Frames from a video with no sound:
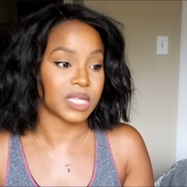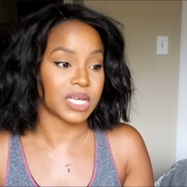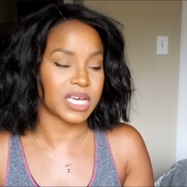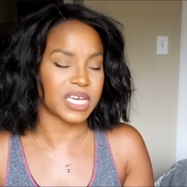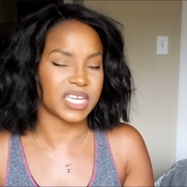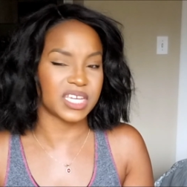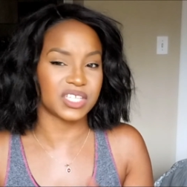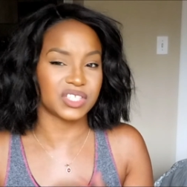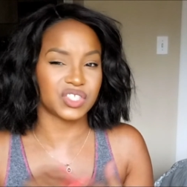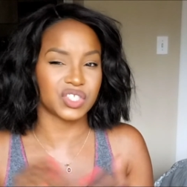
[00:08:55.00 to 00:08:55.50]

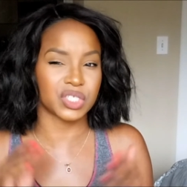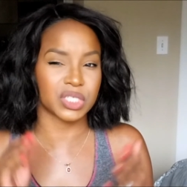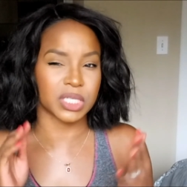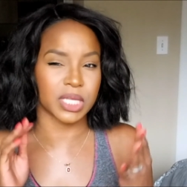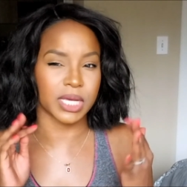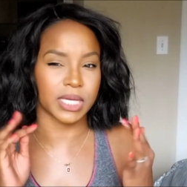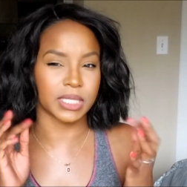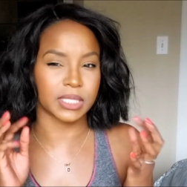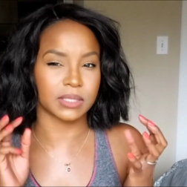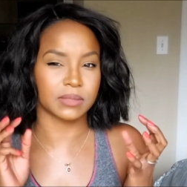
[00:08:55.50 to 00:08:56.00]
It itches
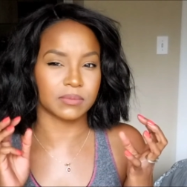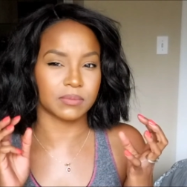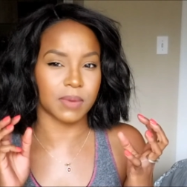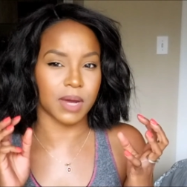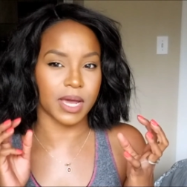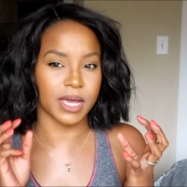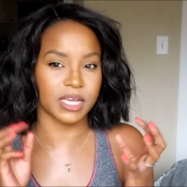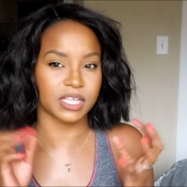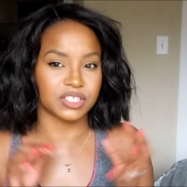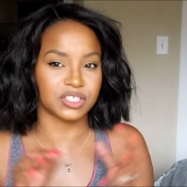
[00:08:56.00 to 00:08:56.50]
like
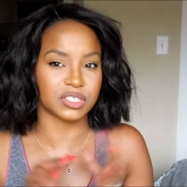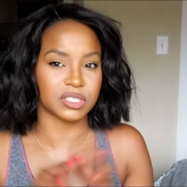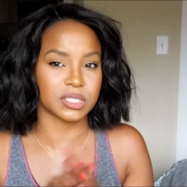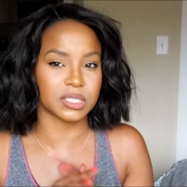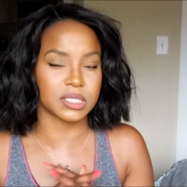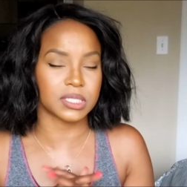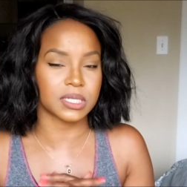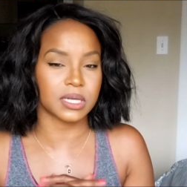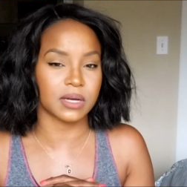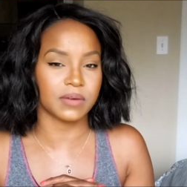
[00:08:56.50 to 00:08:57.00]
my edges
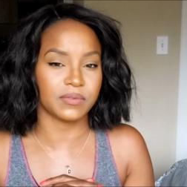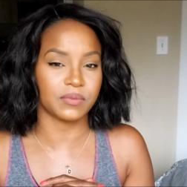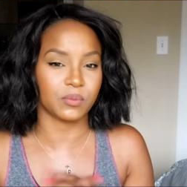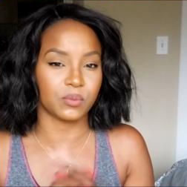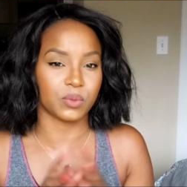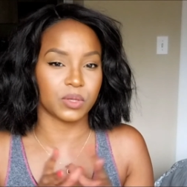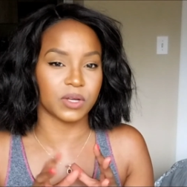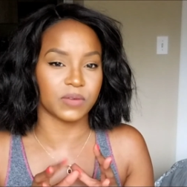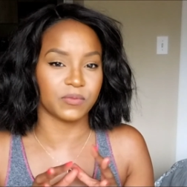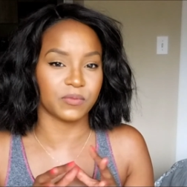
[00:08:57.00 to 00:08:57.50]
and stuff
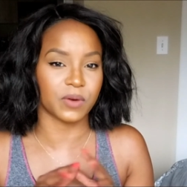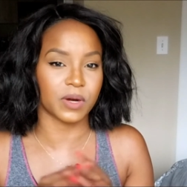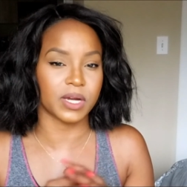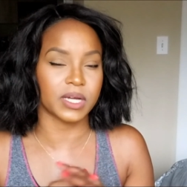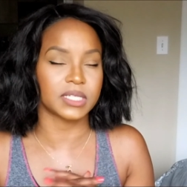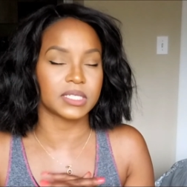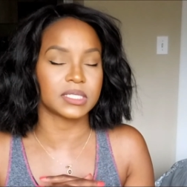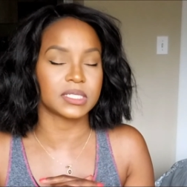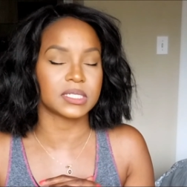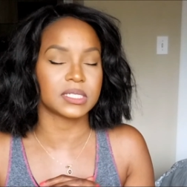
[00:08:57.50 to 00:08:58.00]
when it
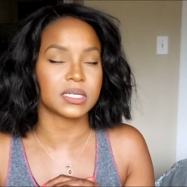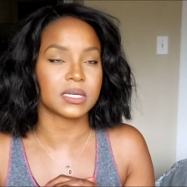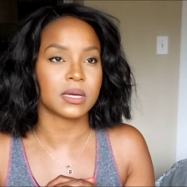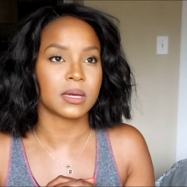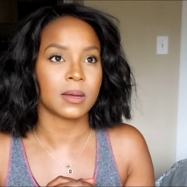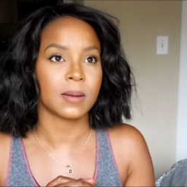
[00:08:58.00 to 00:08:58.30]
frays,